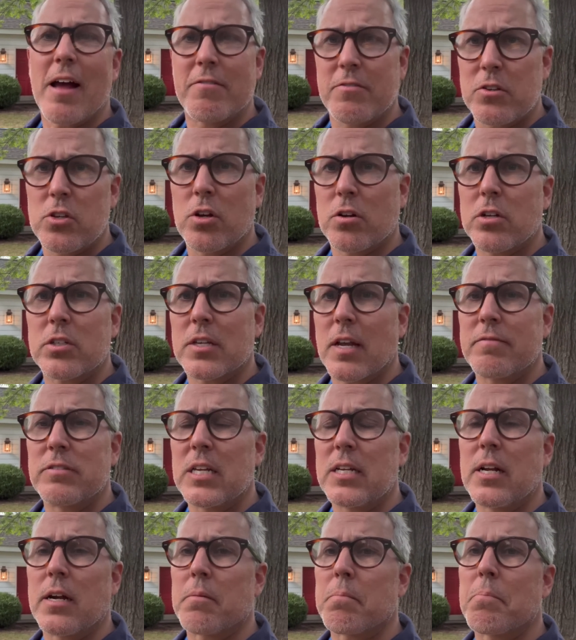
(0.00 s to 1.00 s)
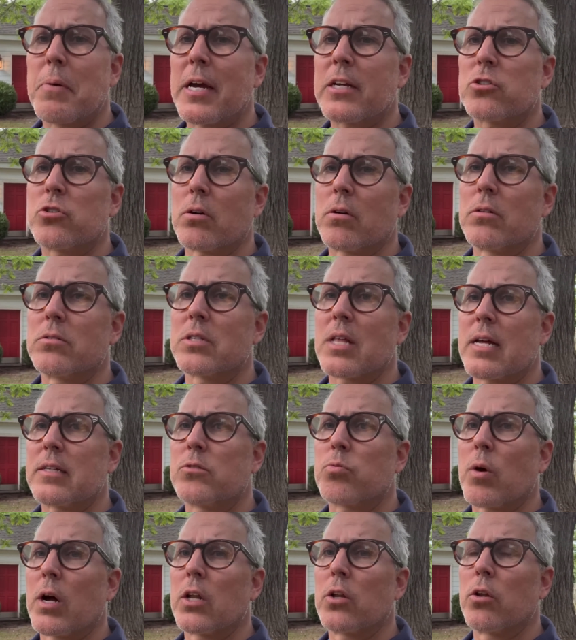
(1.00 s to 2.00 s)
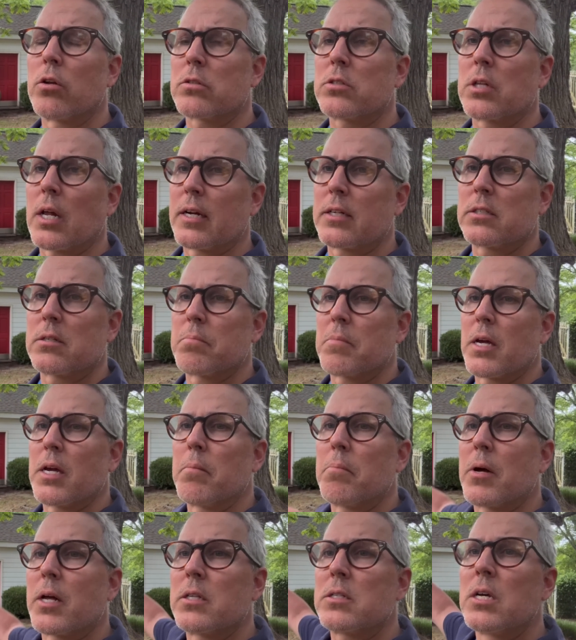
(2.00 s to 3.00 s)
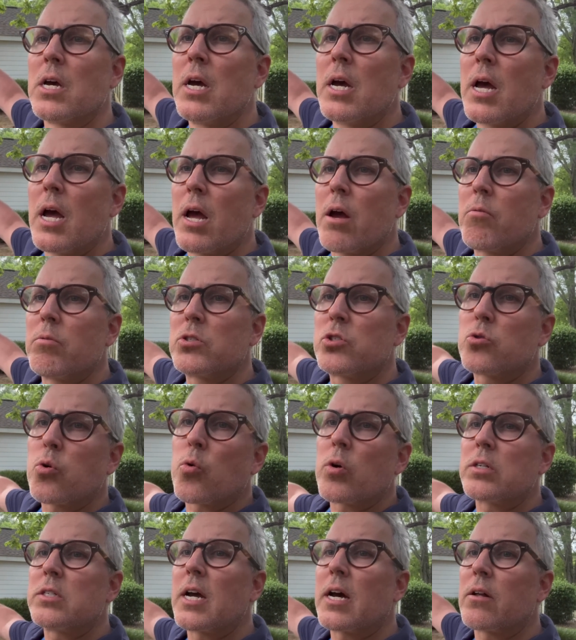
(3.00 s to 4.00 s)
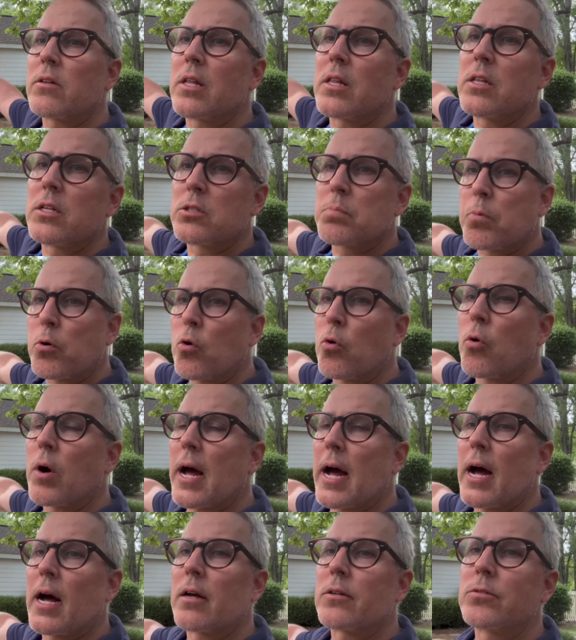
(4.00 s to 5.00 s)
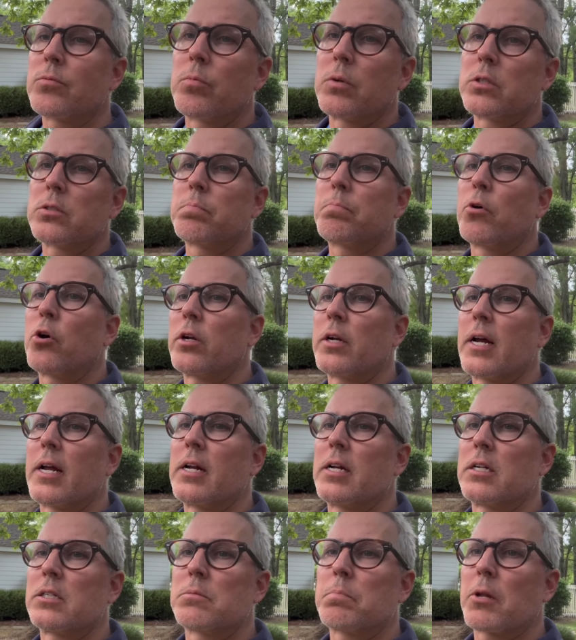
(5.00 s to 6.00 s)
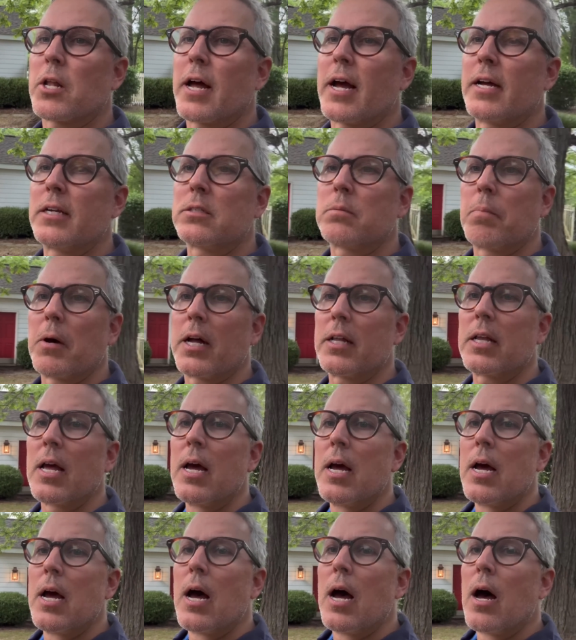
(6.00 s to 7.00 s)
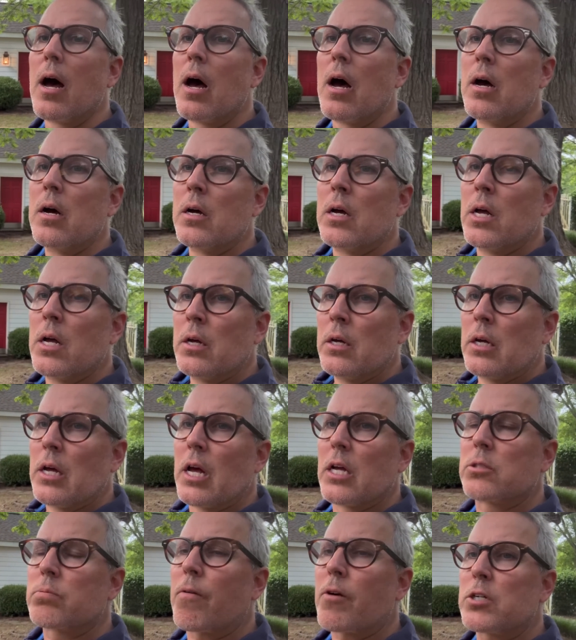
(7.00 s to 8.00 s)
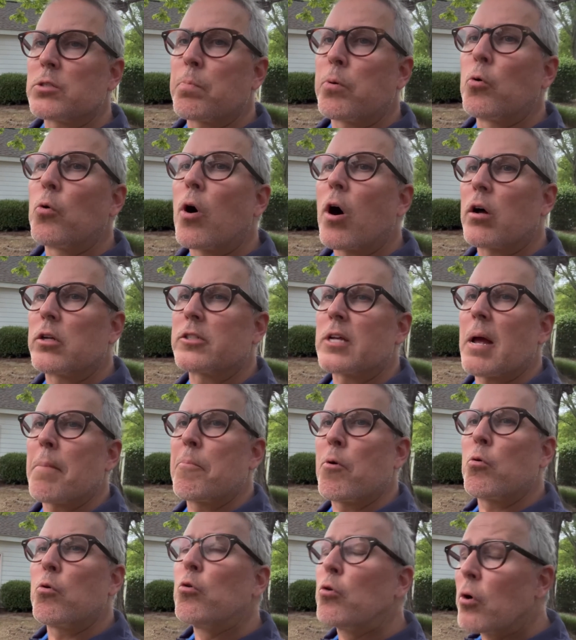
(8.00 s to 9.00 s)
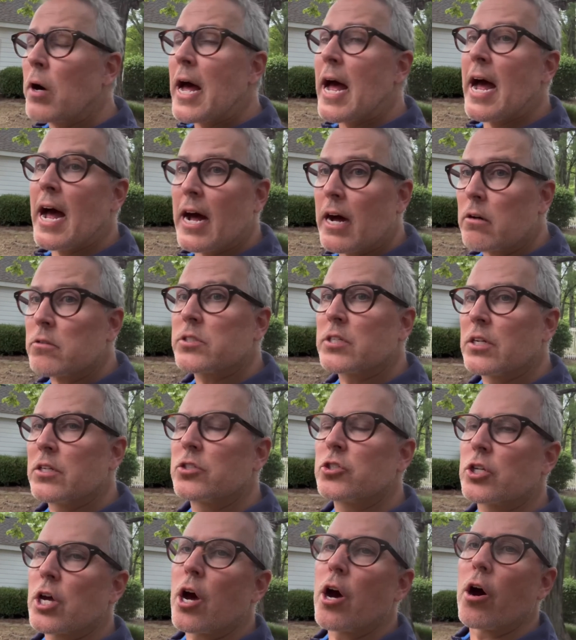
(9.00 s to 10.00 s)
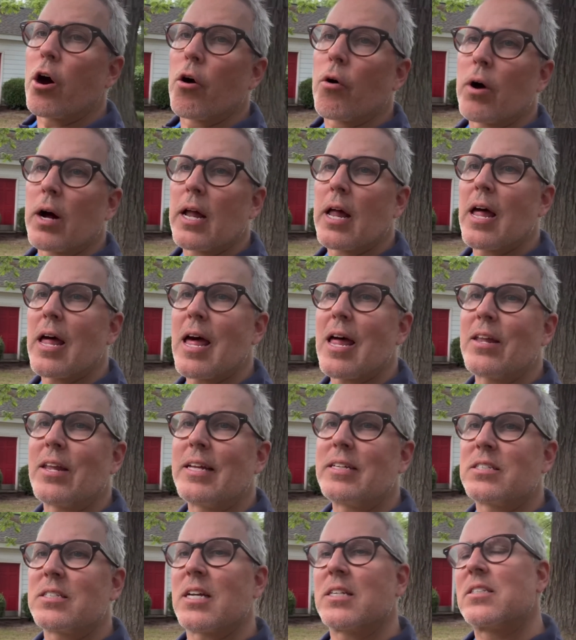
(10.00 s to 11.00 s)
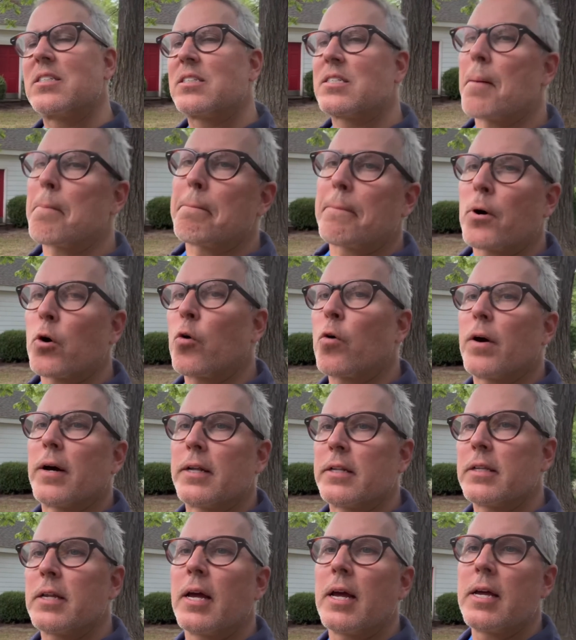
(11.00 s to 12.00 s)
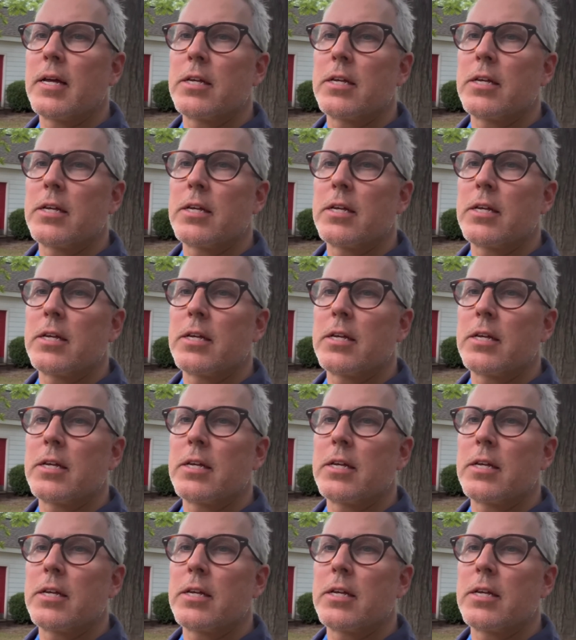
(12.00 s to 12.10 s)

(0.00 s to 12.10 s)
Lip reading: because I've seen it in pictures. That's what it looks like to me. But it was torn down and this pool house was put in its place. But as far as pool houses go, at least it's simple and